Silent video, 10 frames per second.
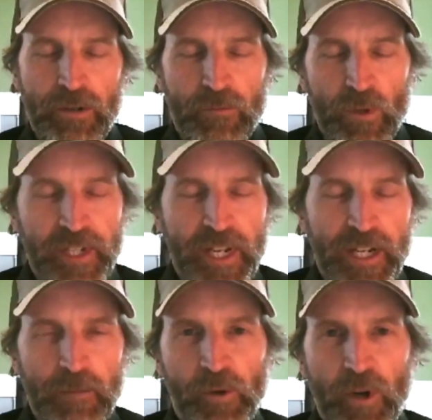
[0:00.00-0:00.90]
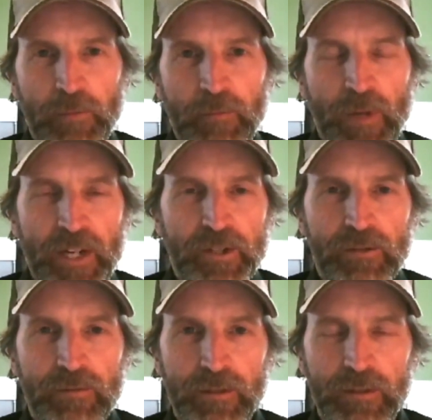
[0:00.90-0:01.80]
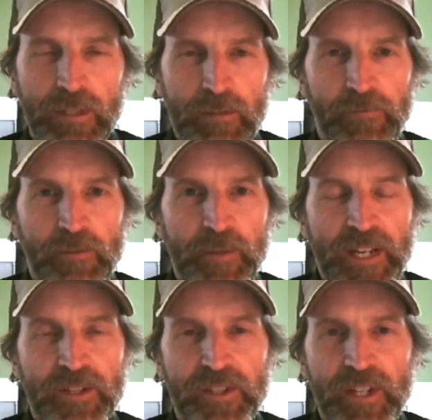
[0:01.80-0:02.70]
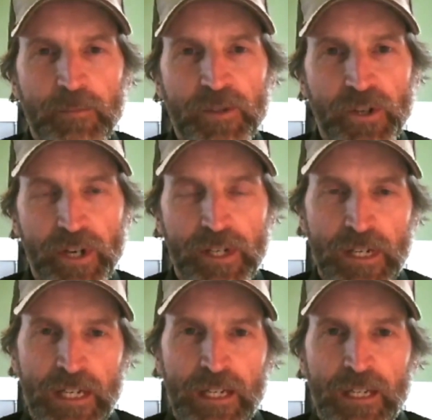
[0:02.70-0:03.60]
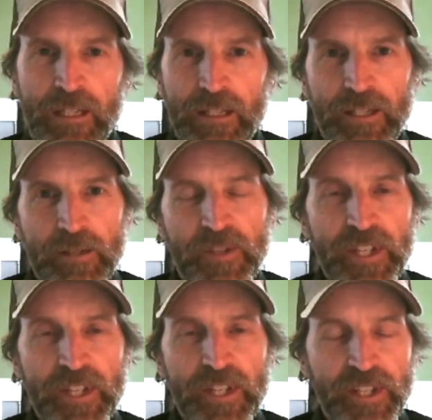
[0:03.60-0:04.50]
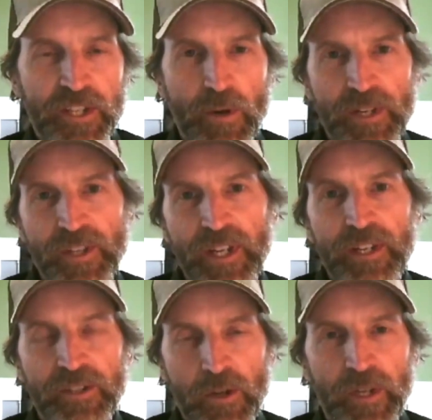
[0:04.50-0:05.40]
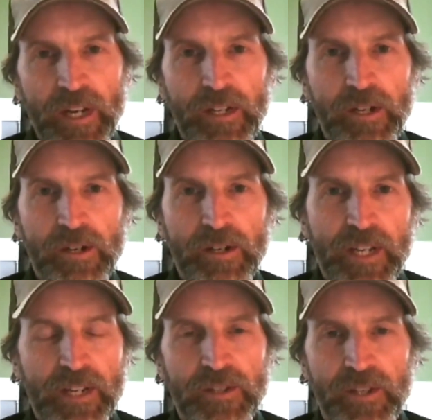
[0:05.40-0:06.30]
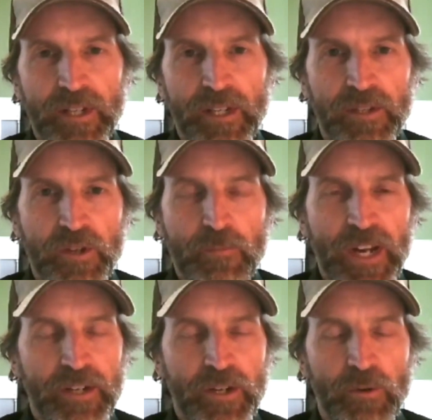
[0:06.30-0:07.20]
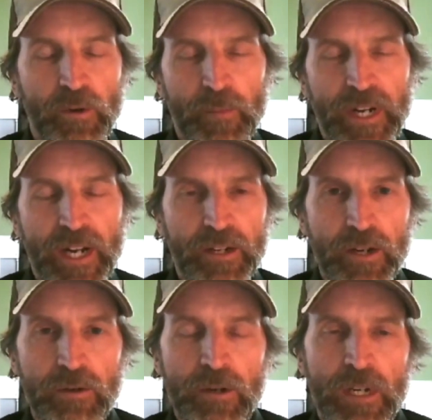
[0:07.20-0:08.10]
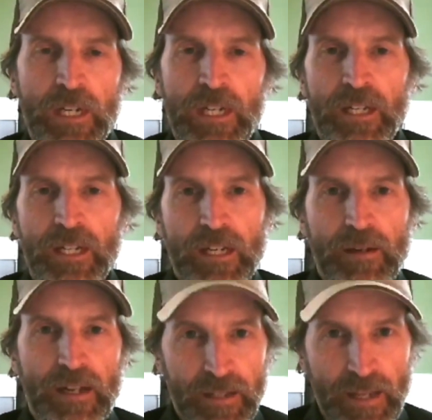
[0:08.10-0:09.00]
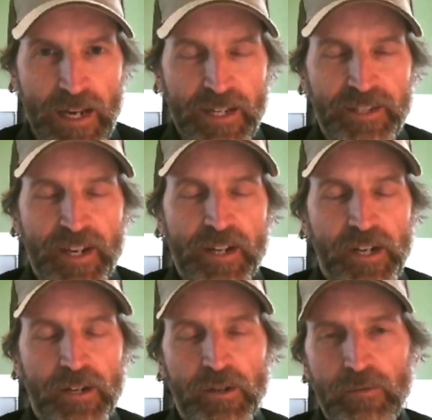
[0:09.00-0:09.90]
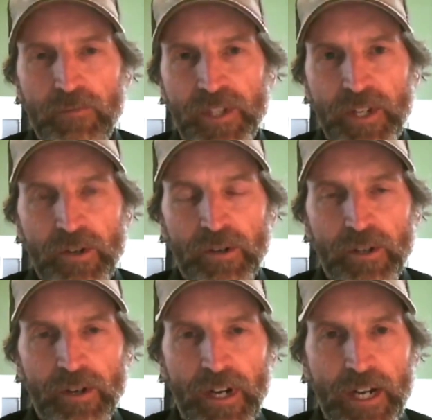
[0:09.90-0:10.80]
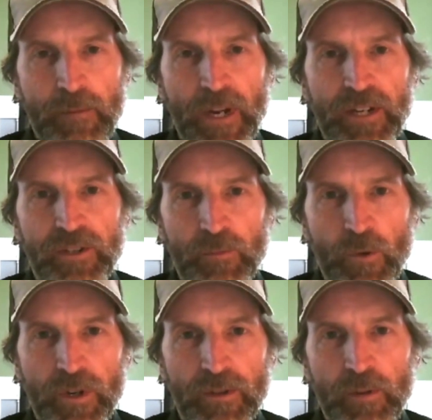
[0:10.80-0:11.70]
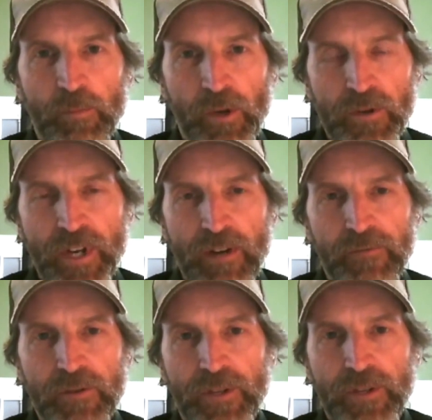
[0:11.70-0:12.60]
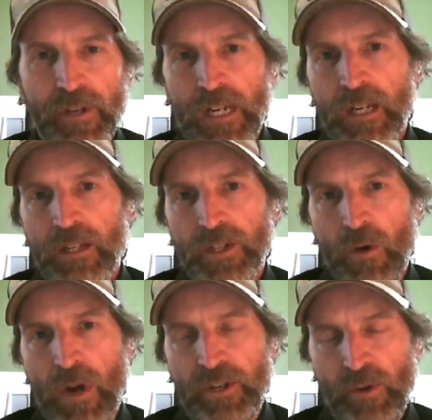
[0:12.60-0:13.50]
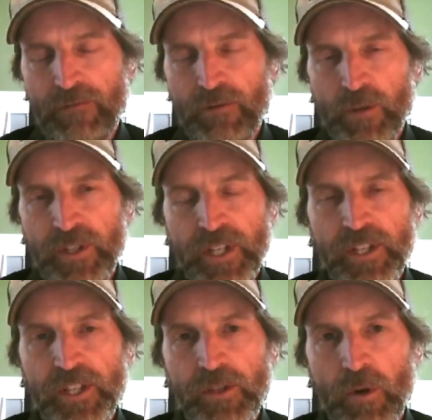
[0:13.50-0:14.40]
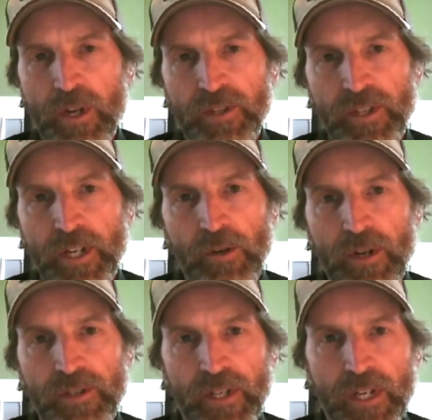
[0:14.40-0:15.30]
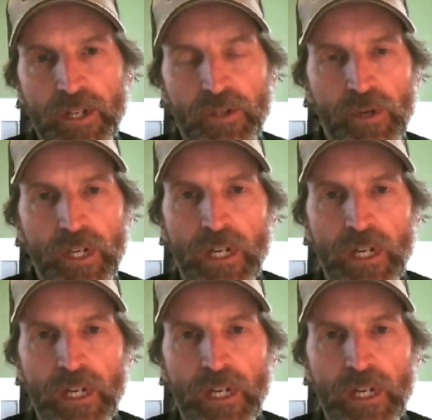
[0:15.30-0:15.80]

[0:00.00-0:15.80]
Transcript: Well, again, I'm Craig McMichael. I'm from Kansas City, Missouri. CZUSA is located here in Kansas City, as you might know or may not know. Uh, as Tatiana said earlier, I am actually one of the pro staffers. So I travel with CZUSA across the country.